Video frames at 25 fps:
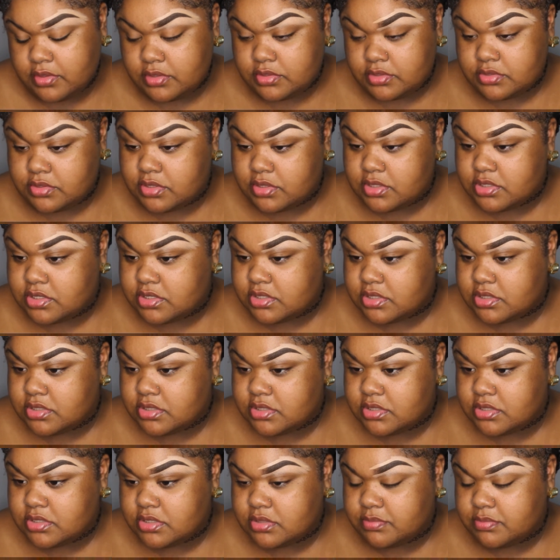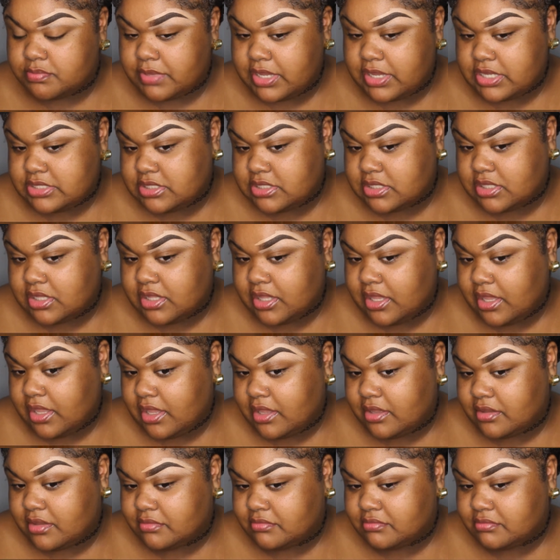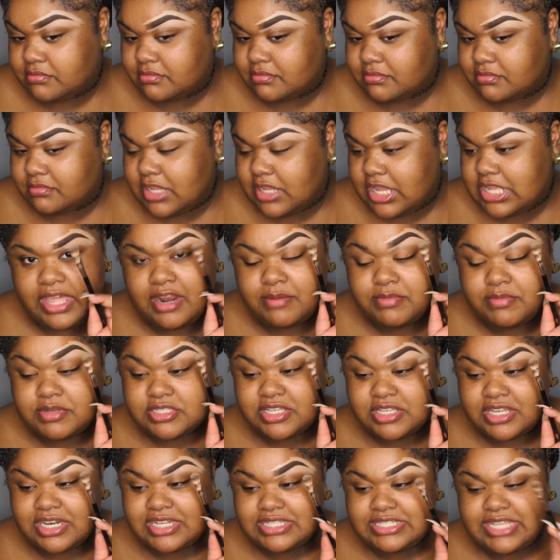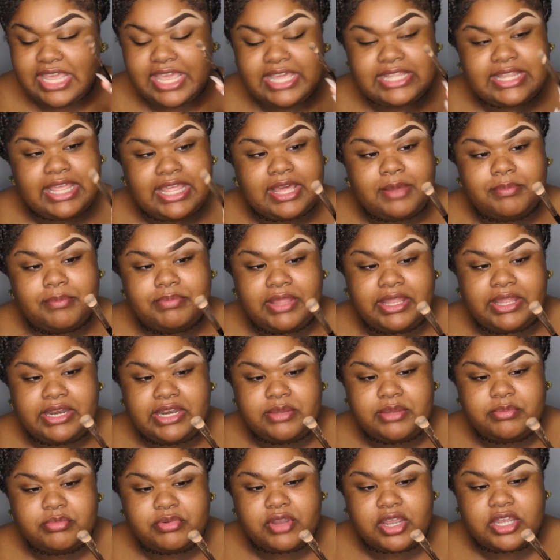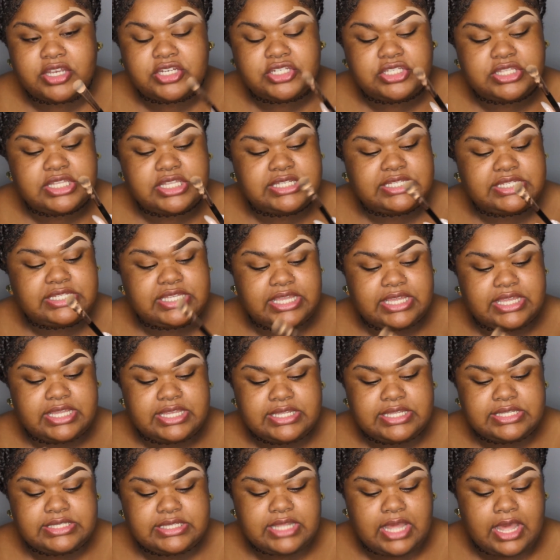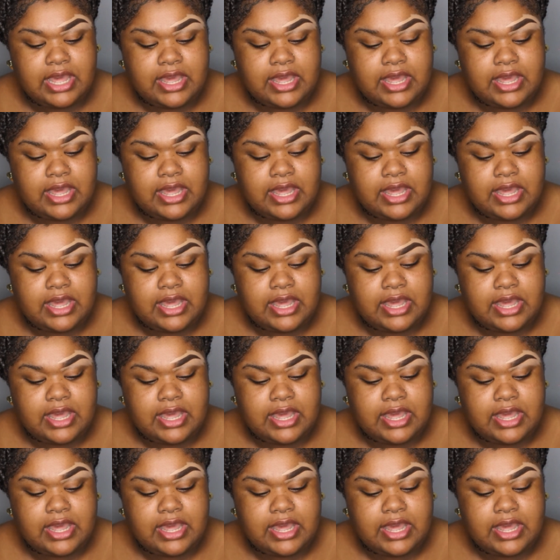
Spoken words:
so this is basically it. And I'm just gonna take like a blending brush. This is